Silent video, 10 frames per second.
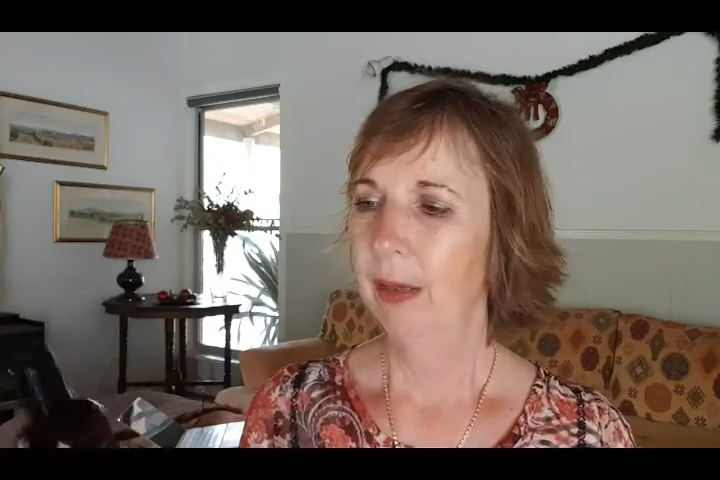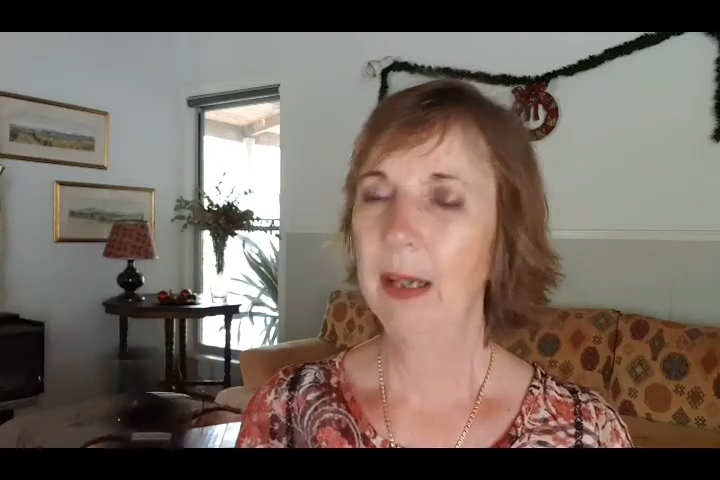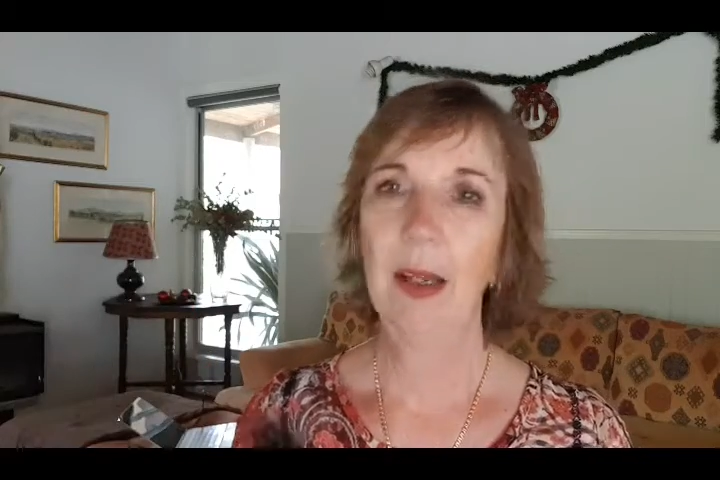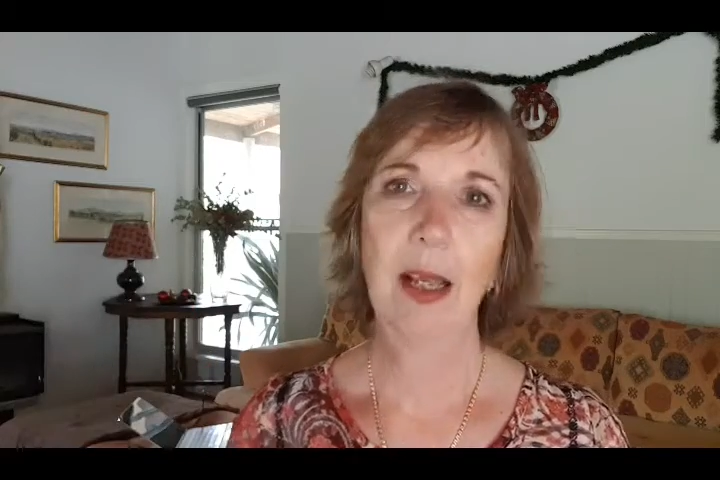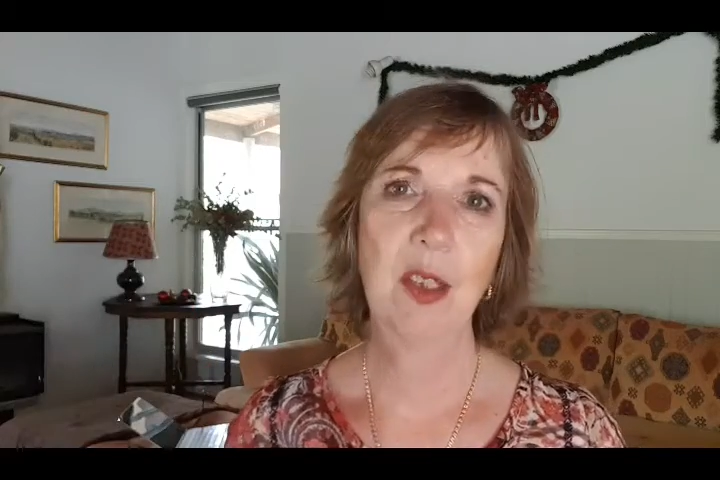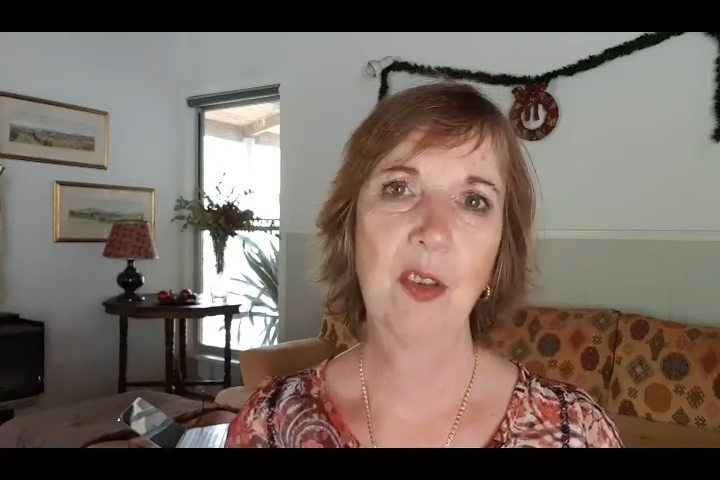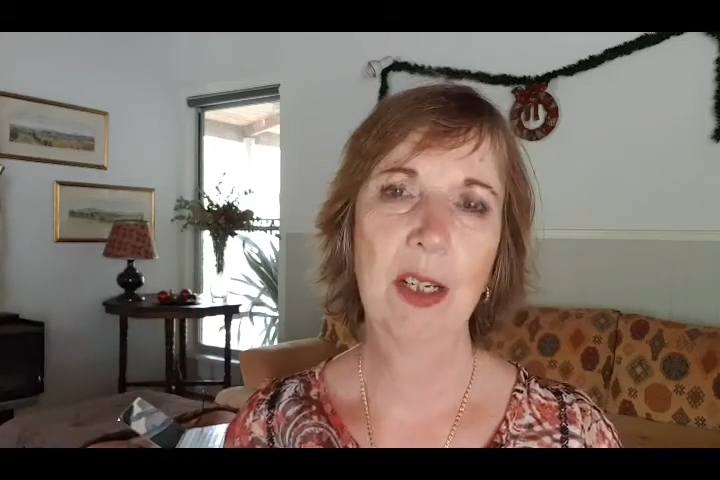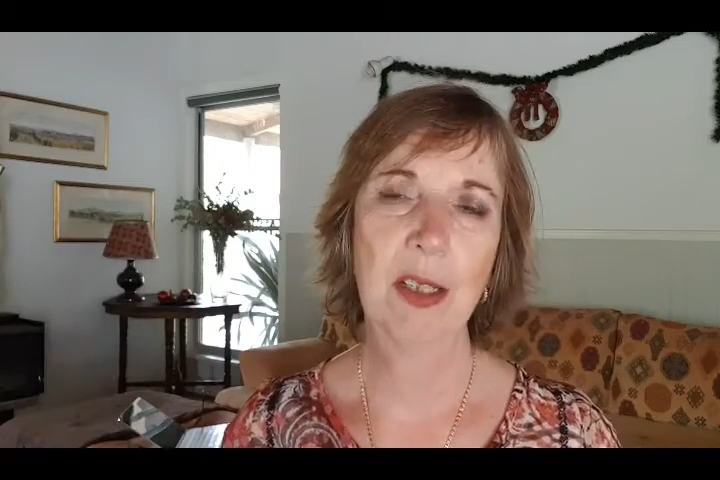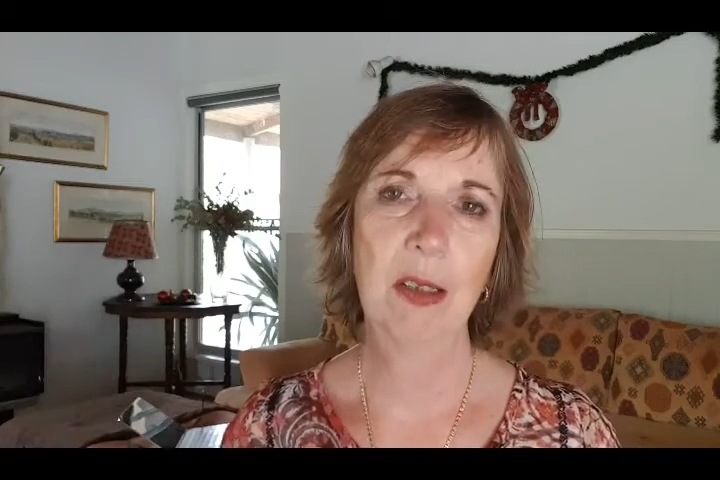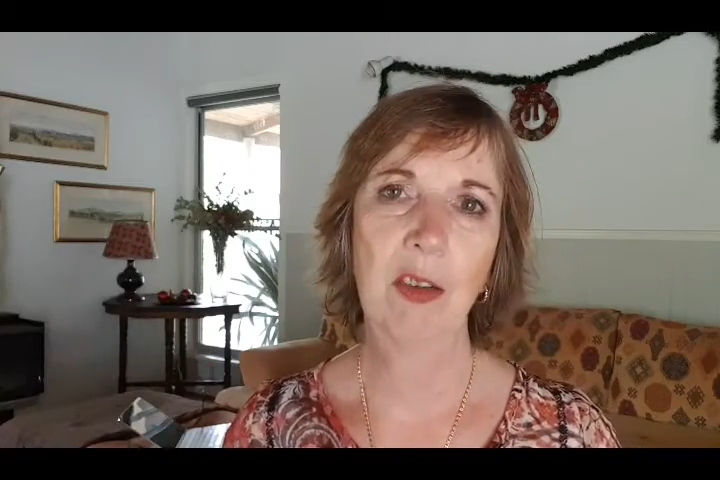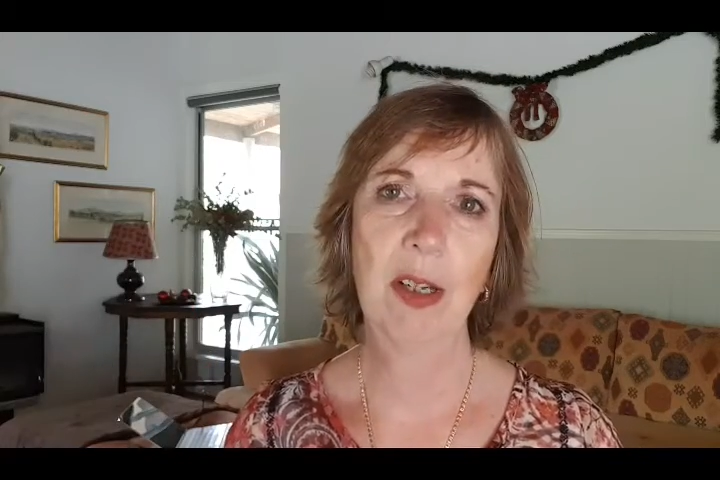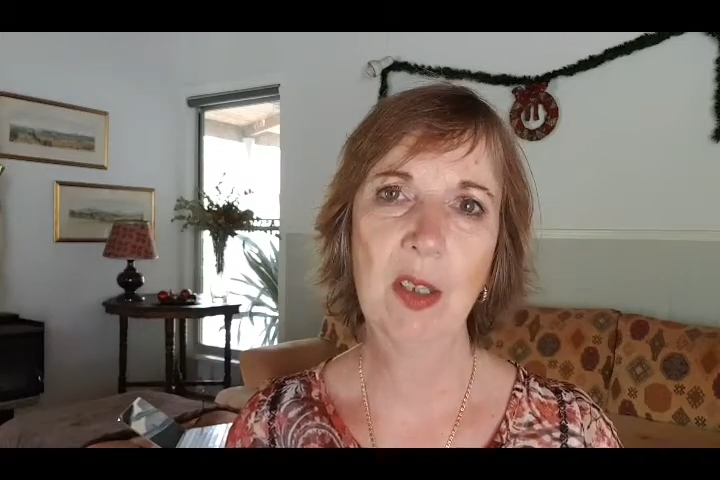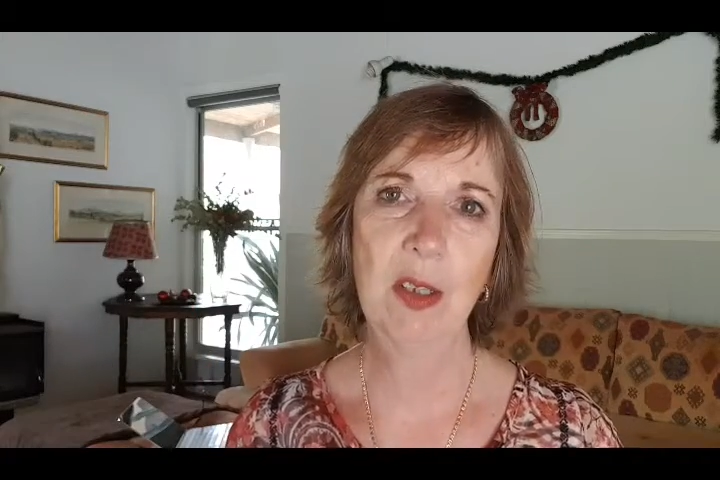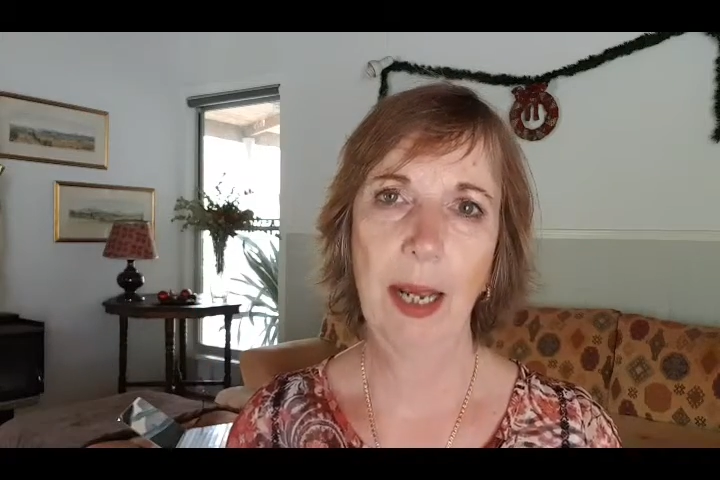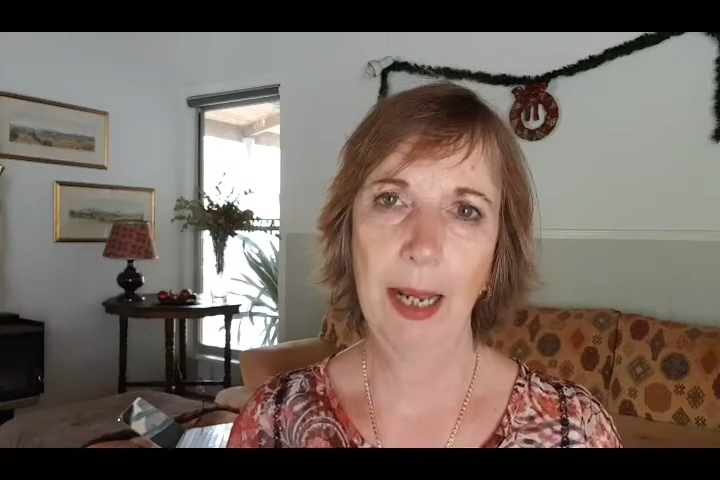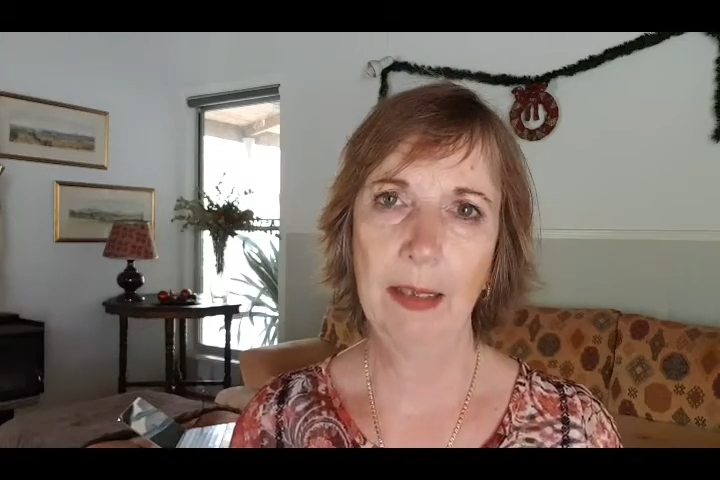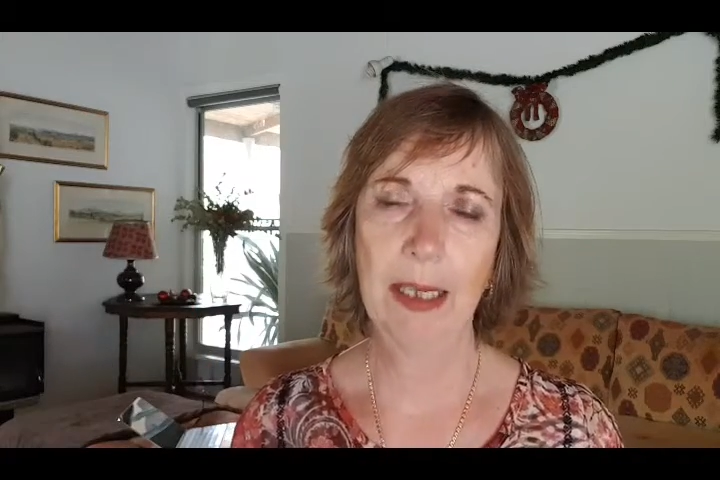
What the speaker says: That has just had